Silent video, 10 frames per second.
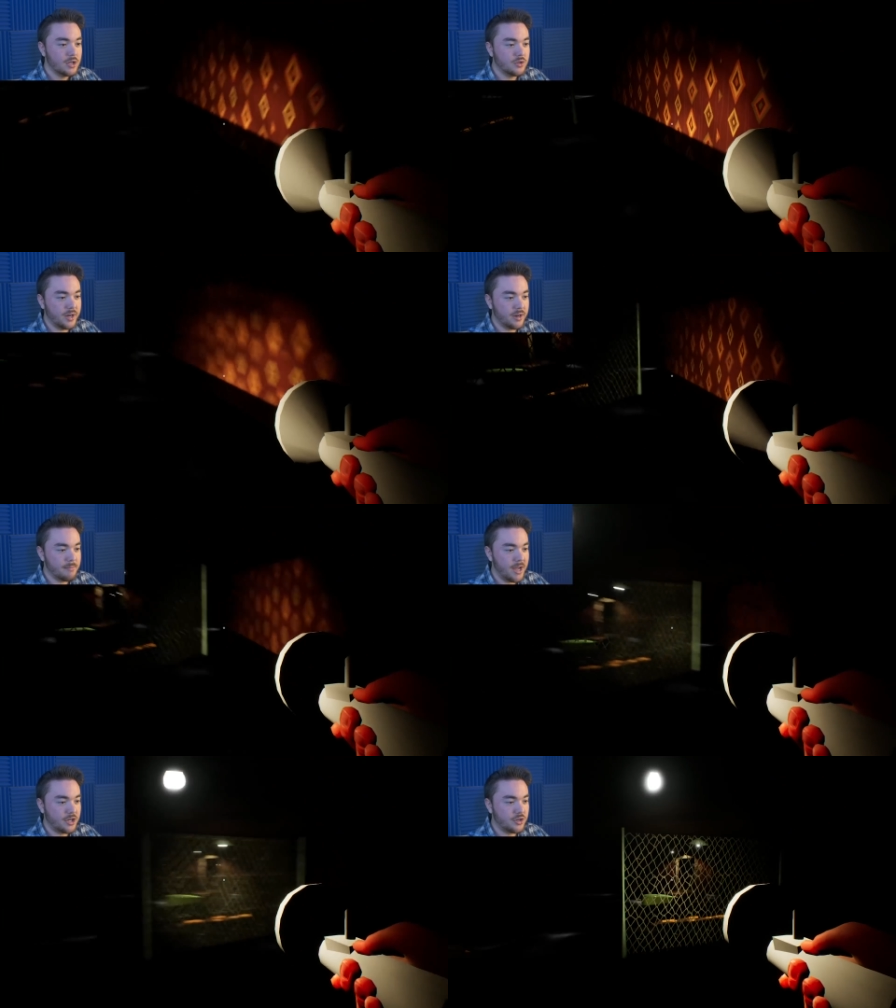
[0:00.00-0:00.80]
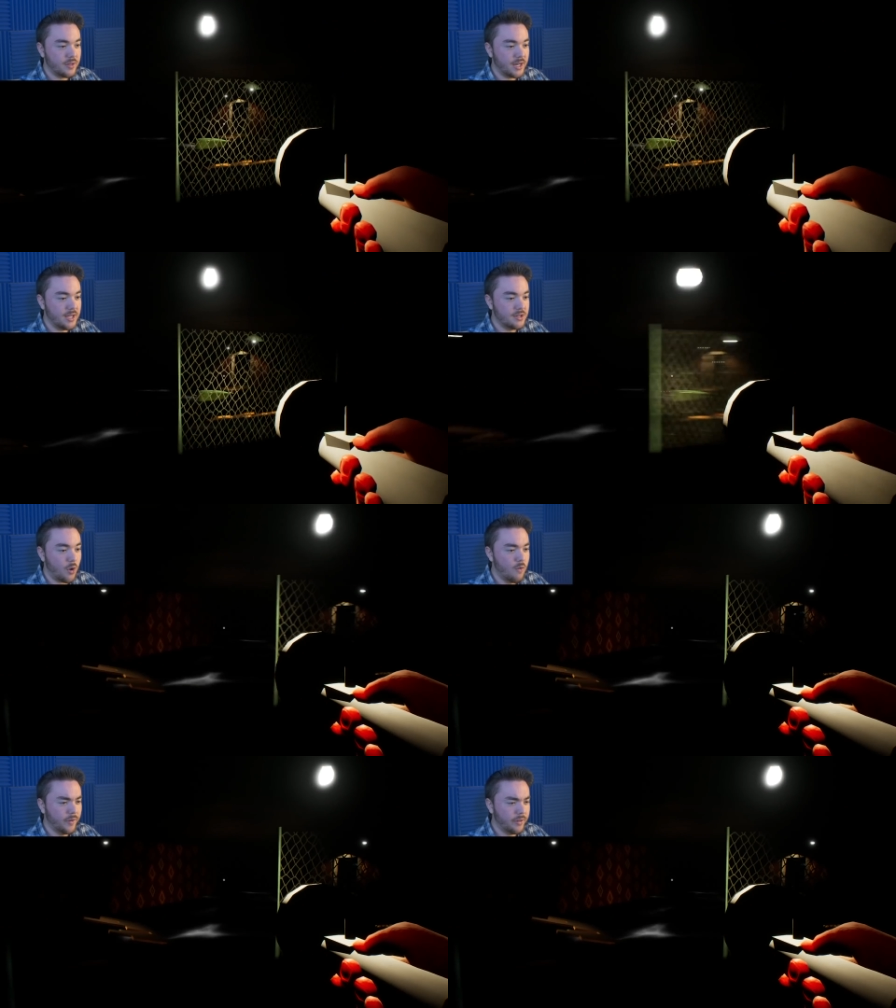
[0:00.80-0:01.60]
So I need to make sure that he's
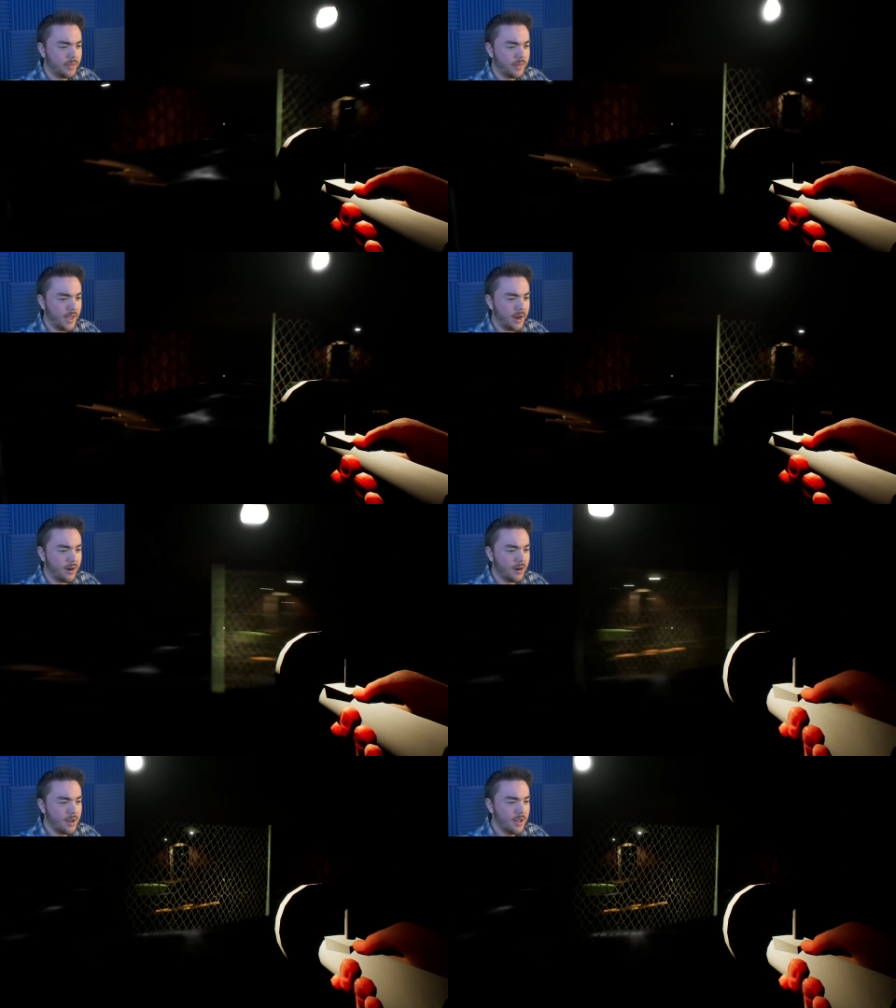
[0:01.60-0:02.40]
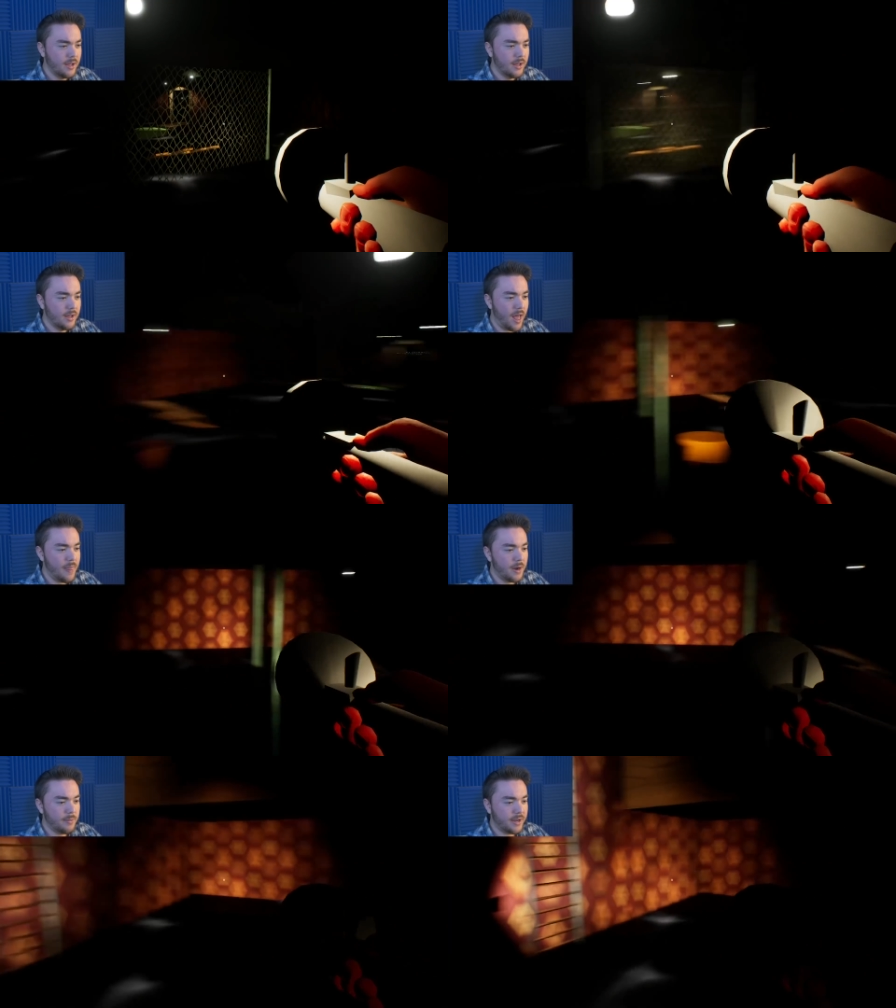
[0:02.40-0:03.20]
over there
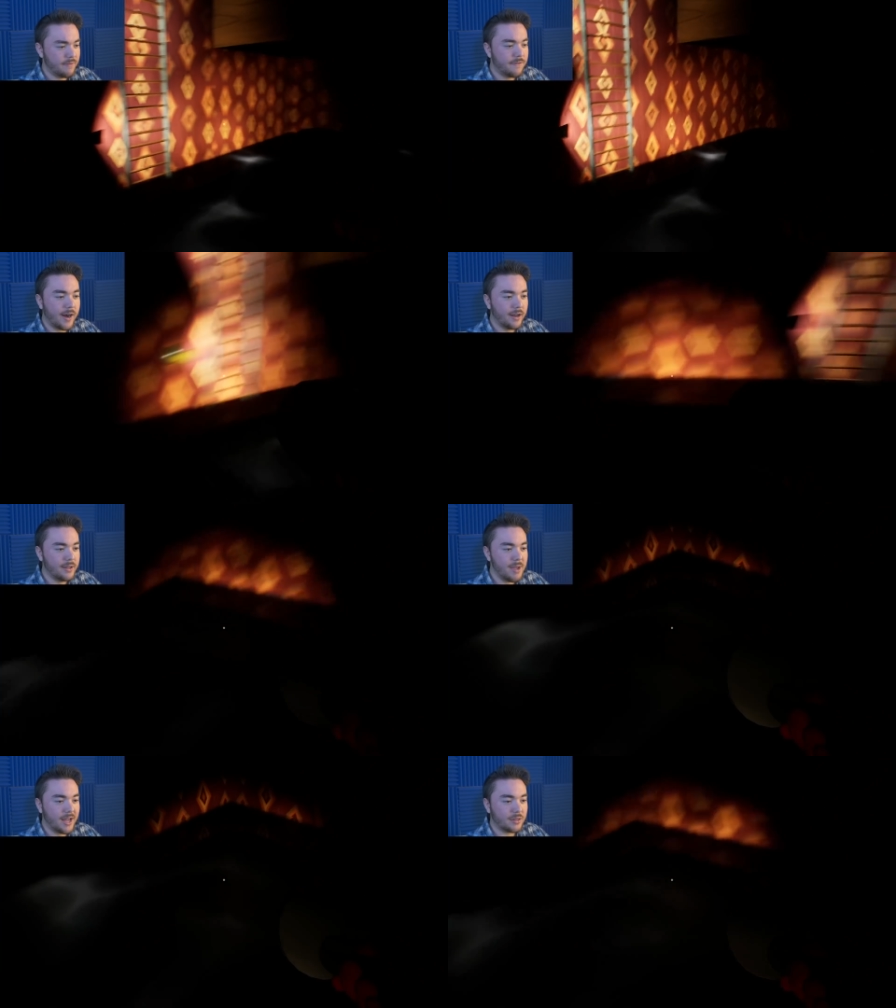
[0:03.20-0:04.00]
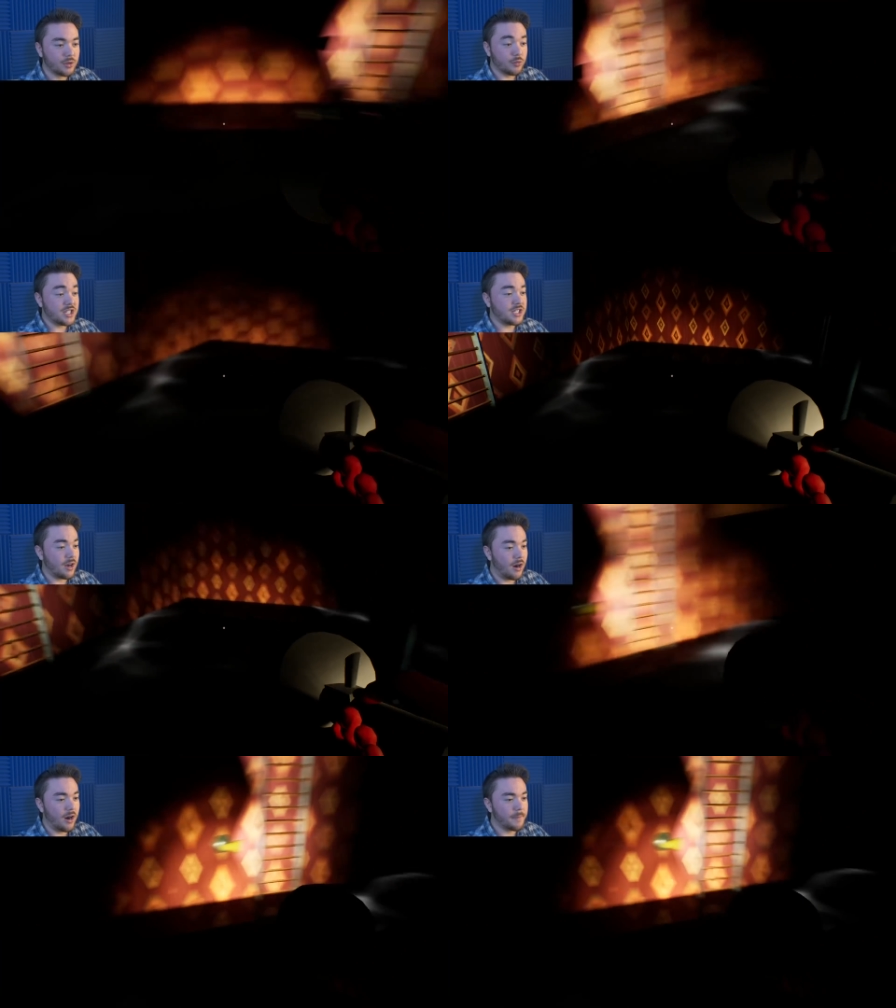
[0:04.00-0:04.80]
and then we can finally make it through. This
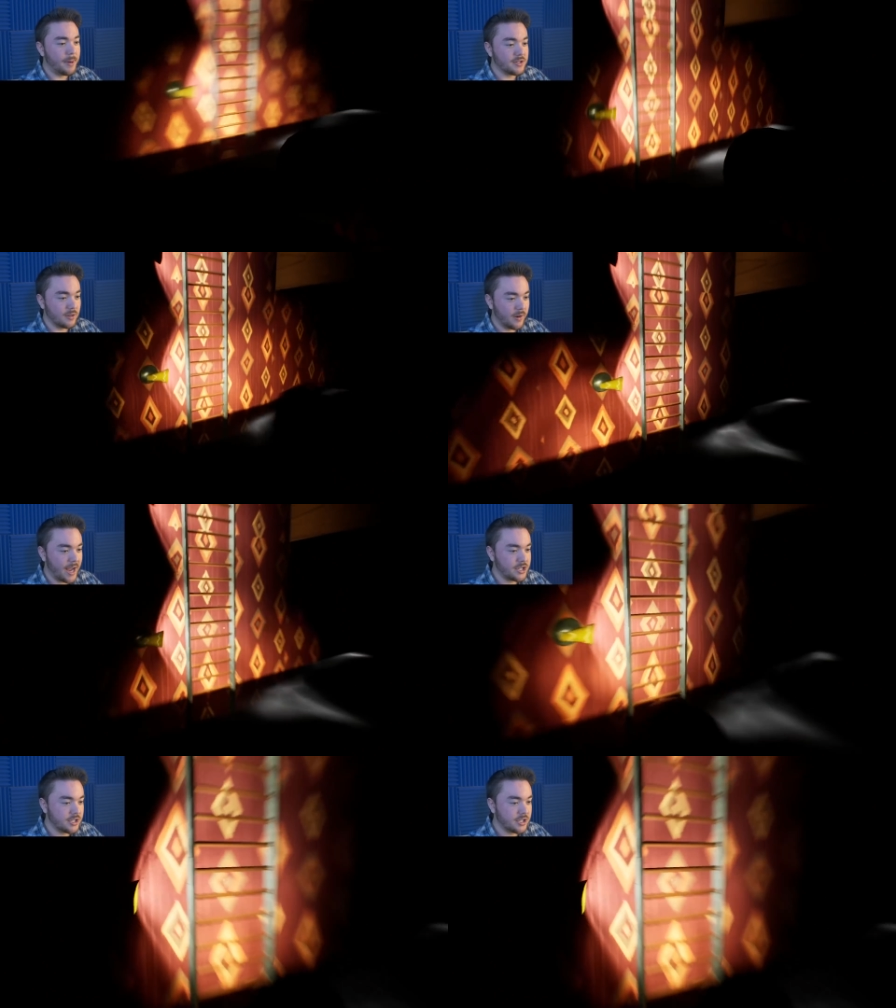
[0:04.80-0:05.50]
is a hard puzzle. Okay, I